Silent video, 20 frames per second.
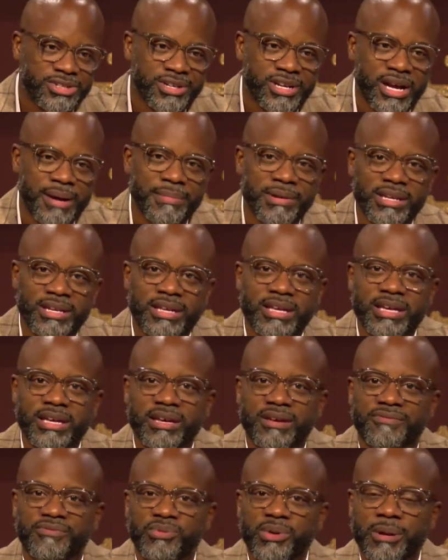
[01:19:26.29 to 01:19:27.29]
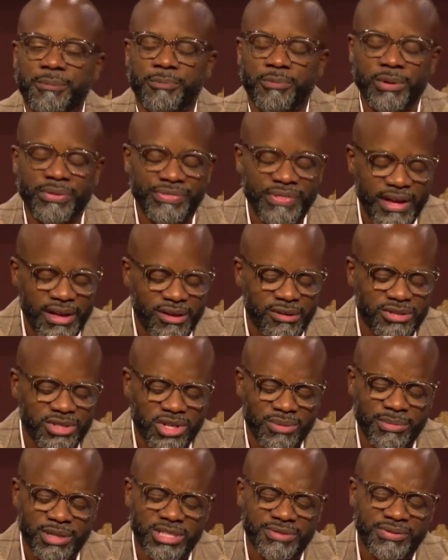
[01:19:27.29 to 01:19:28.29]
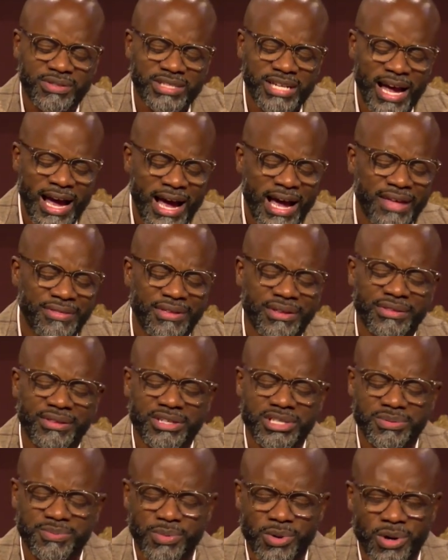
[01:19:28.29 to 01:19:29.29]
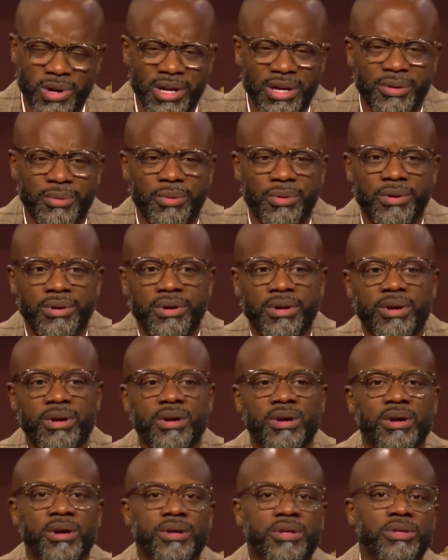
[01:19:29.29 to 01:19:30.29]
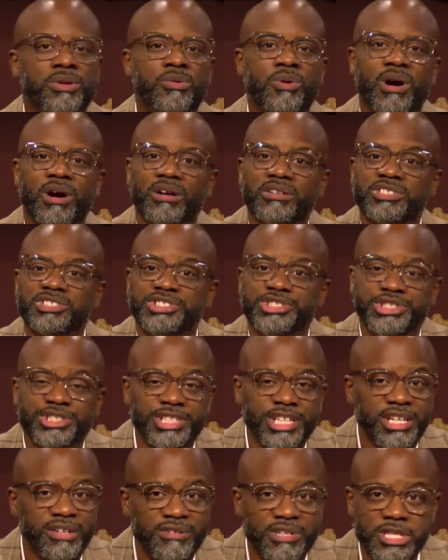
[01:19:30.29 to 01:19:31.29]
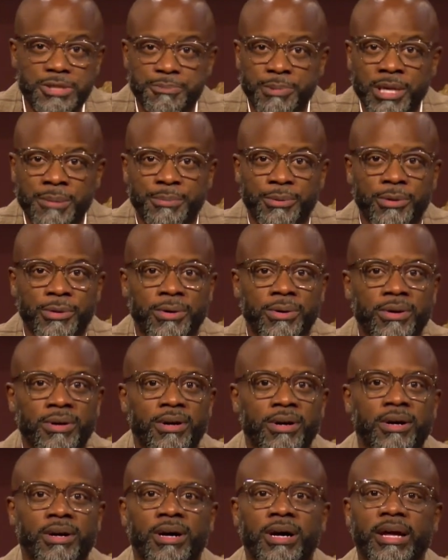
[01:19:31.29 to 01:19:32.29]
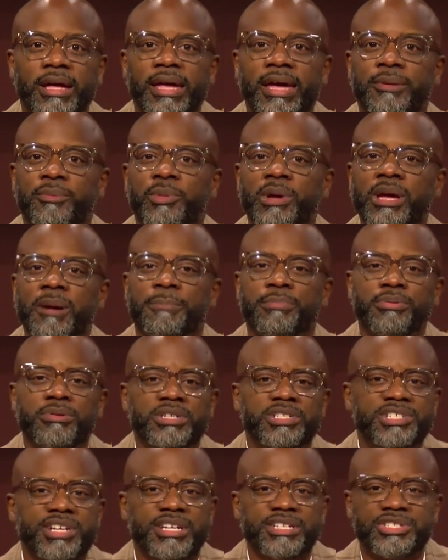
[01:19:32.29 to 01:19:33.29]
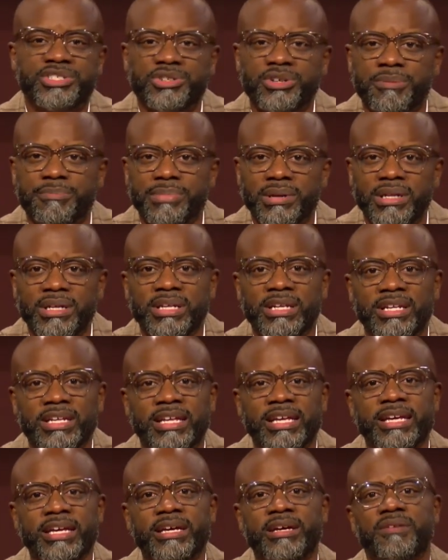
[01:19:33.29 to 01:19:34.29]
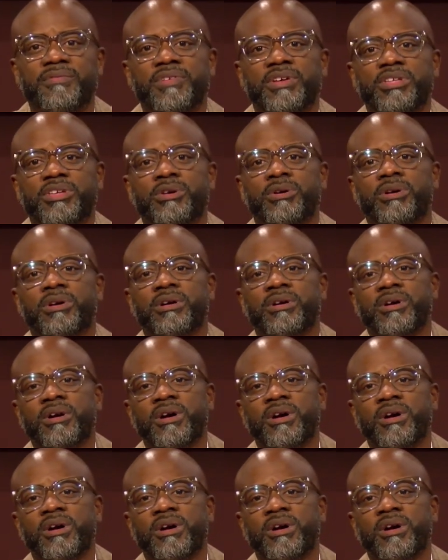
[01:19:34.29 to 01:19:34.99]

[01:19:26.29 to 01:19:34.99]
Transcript: coming to give. We, we thank you so much for tithing this morning. You are generous people, and we appreciate your ability to give and your